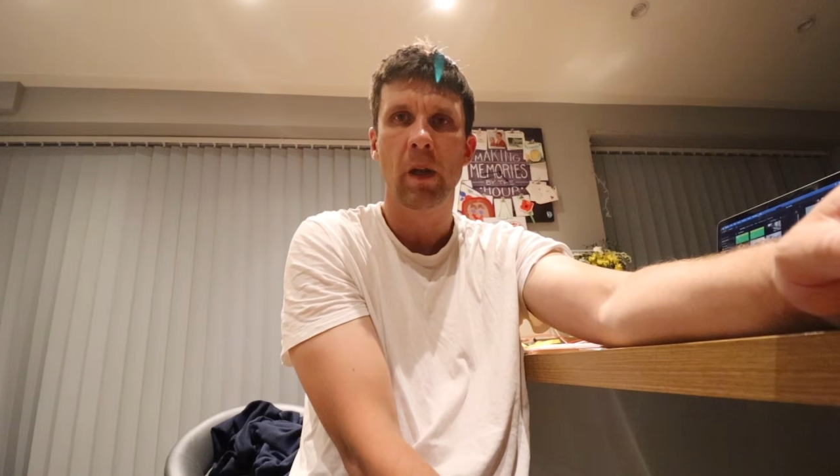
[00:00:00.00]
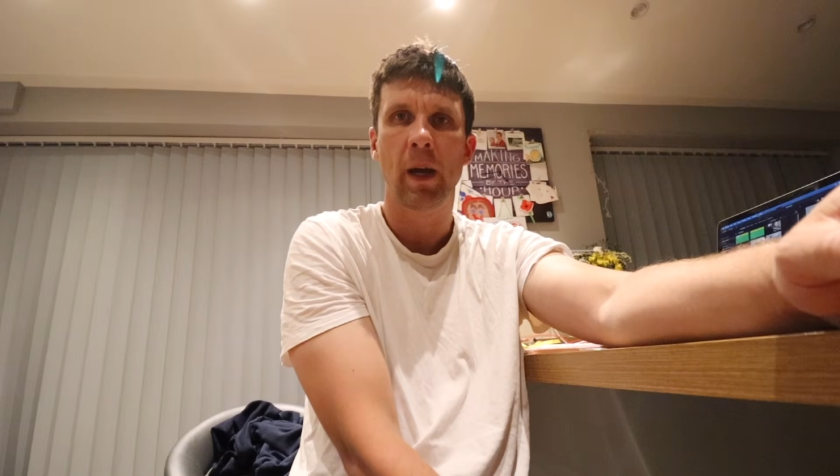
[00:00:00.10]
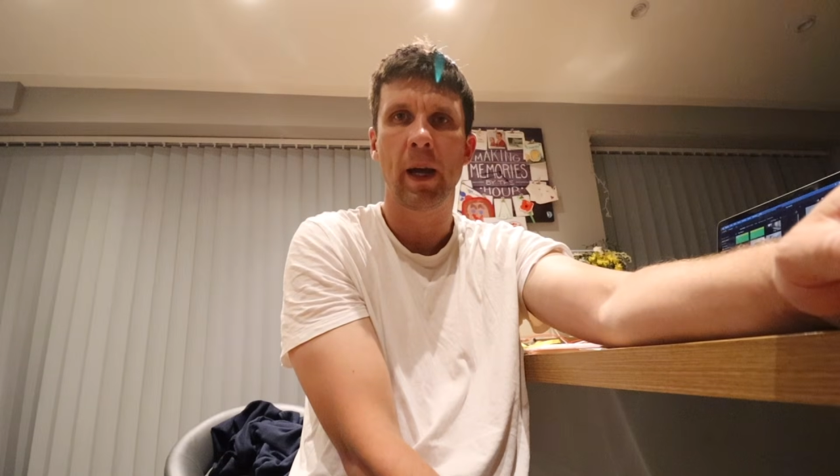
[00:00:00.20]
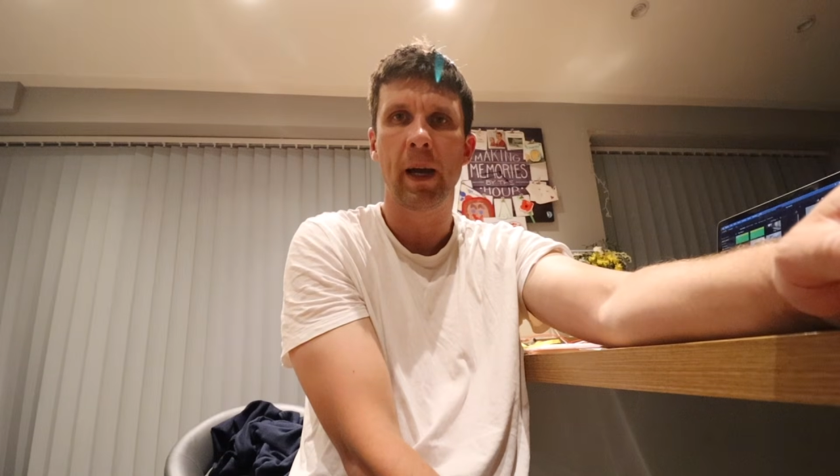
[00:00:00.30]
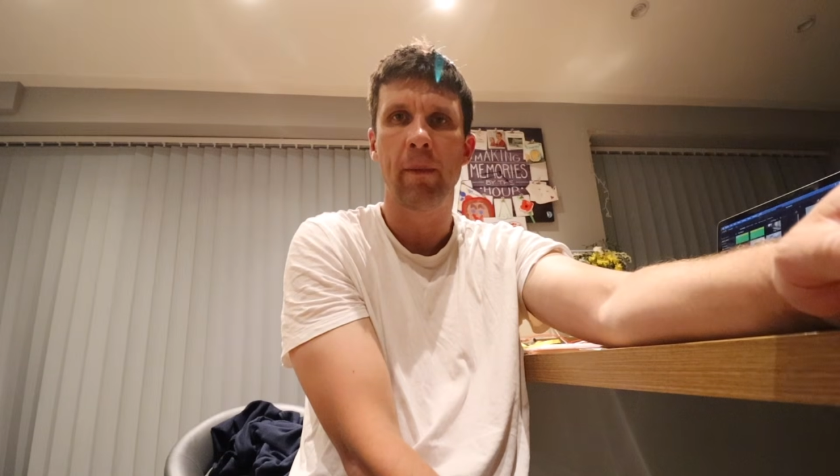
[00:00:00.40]

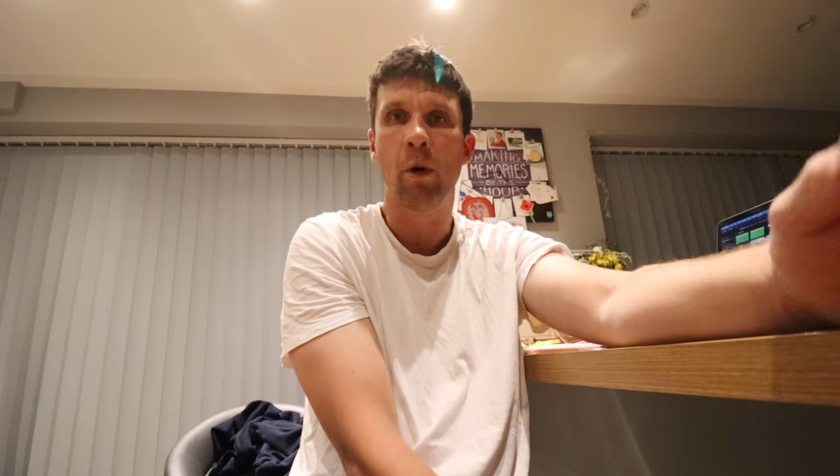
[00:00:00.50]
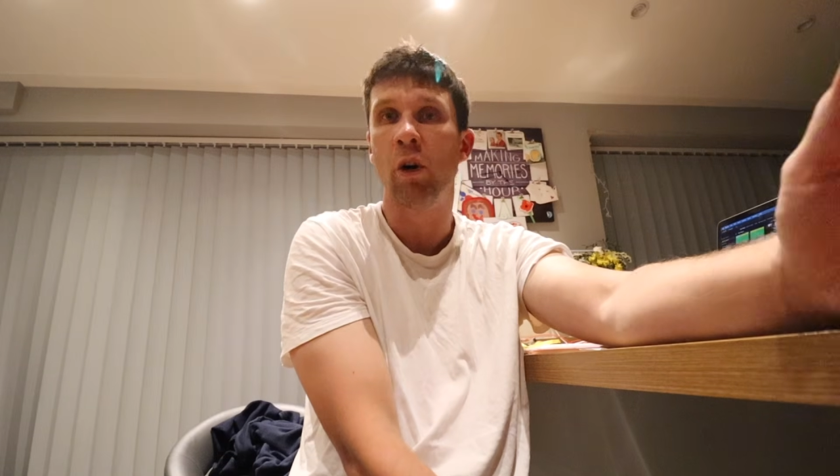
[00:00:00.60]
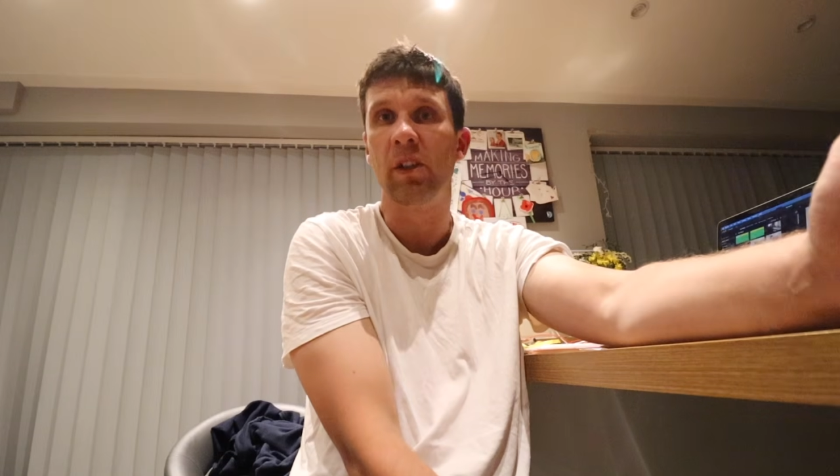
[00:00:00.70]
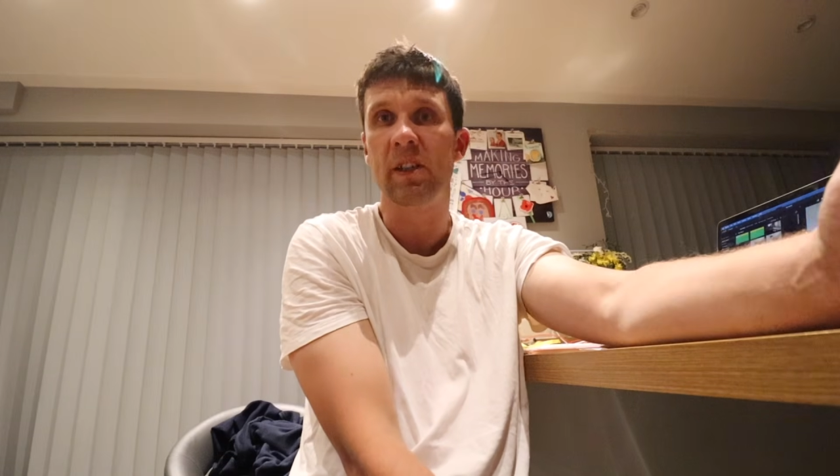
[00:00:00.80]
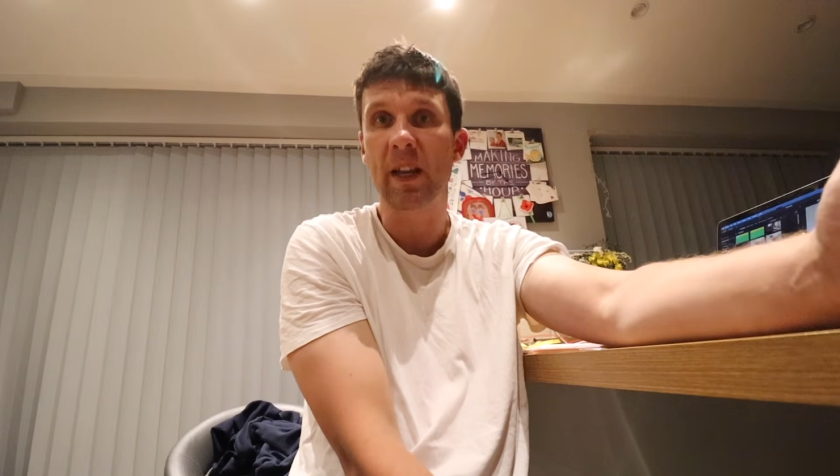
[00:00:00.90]

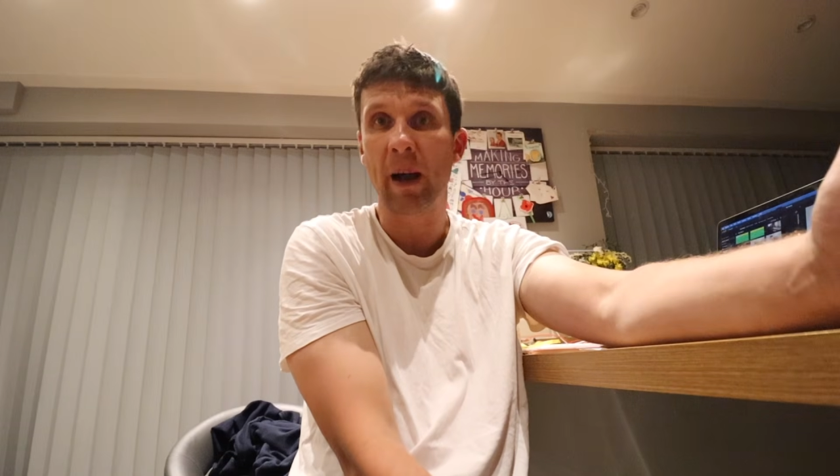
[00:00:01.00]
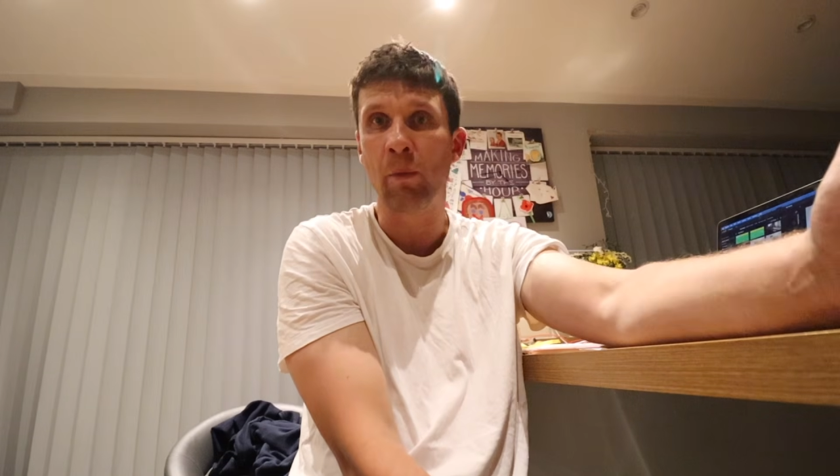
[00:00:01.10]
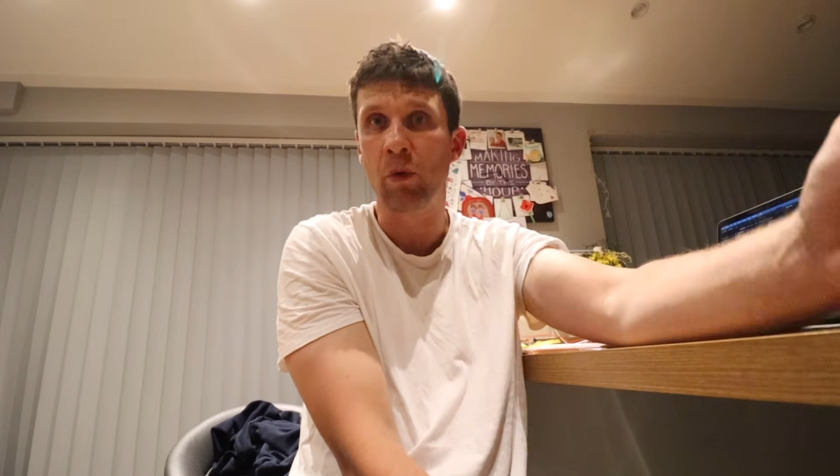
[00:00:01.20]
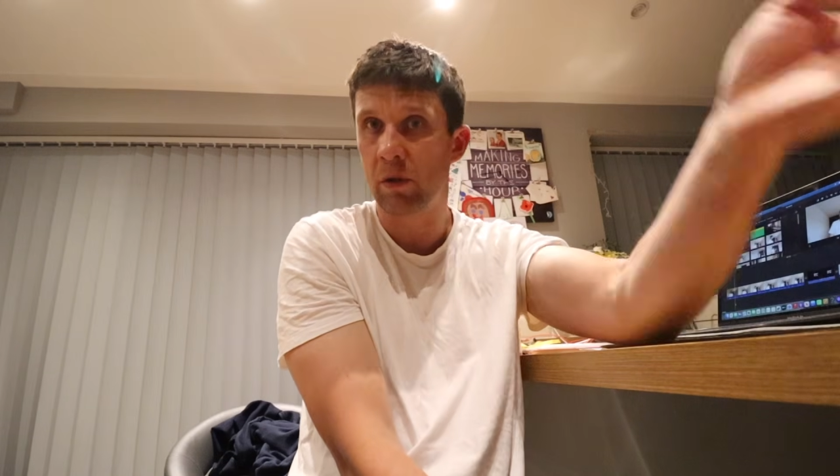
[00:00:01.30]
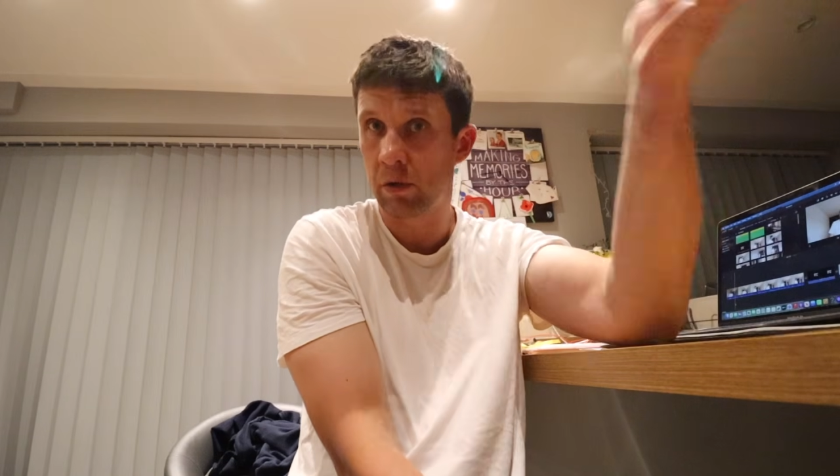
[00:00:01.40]
or your satin wood,